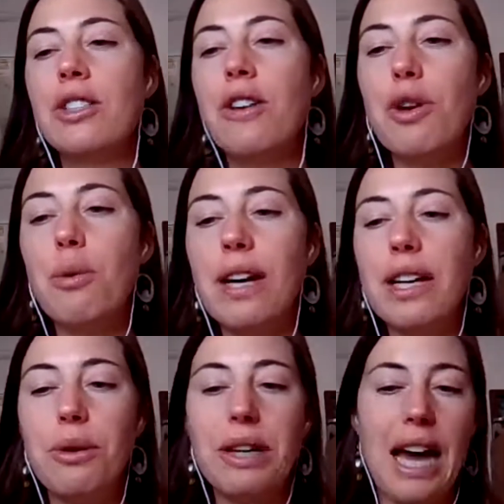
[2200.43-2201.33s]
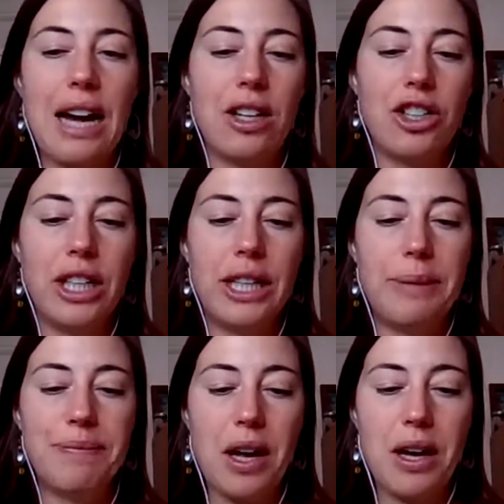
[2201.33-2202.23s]
So if you want a quick
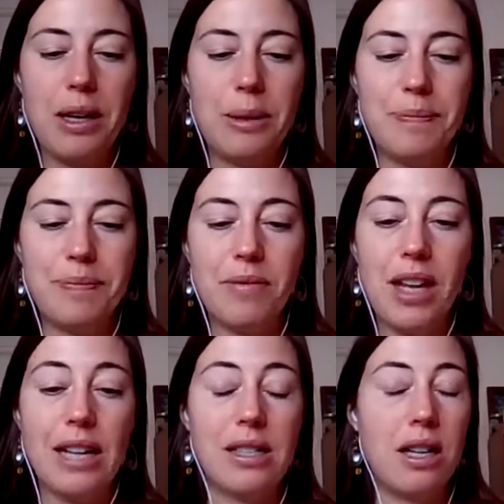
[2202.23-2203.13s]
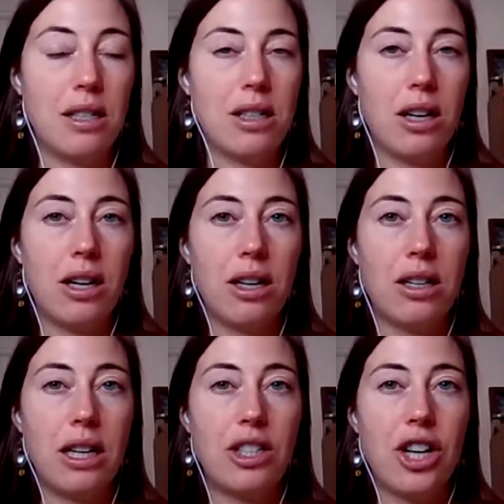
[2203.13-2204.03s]
energy, um, yes, nuts are harder
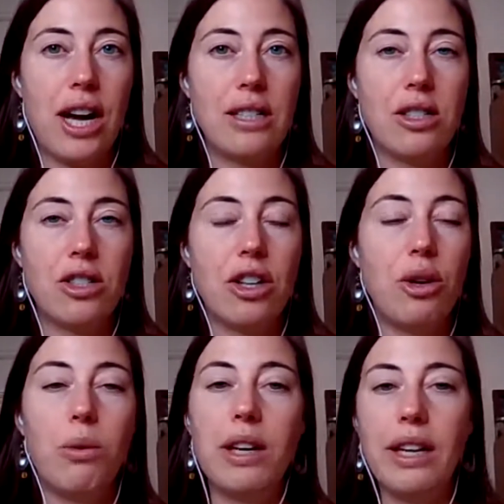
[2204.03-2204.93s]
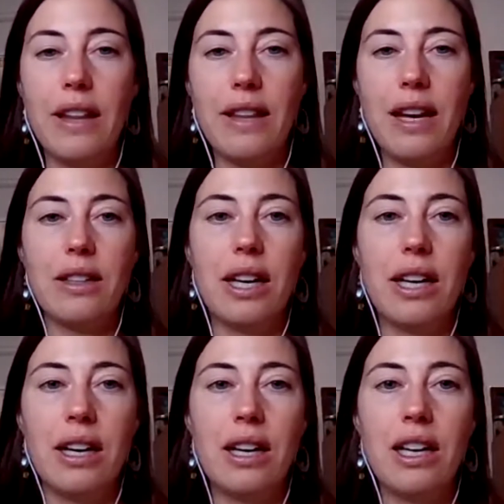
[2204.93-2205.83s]
to digest, so you wouldn't get that
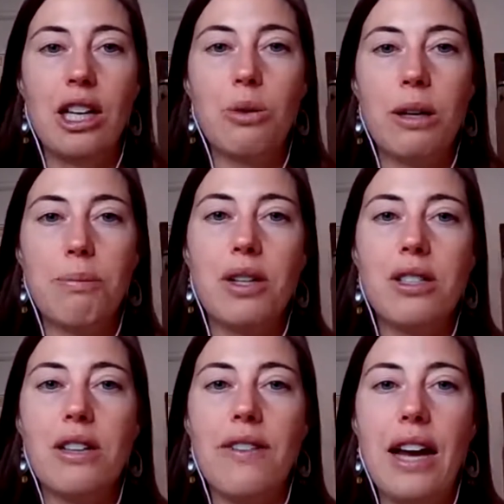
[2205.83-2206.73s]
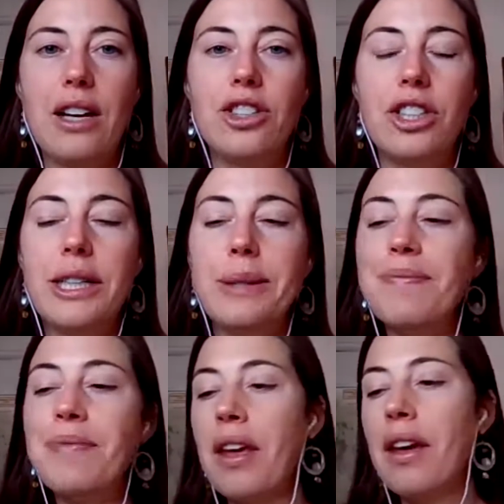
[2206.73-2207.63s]
like quick burst of energy.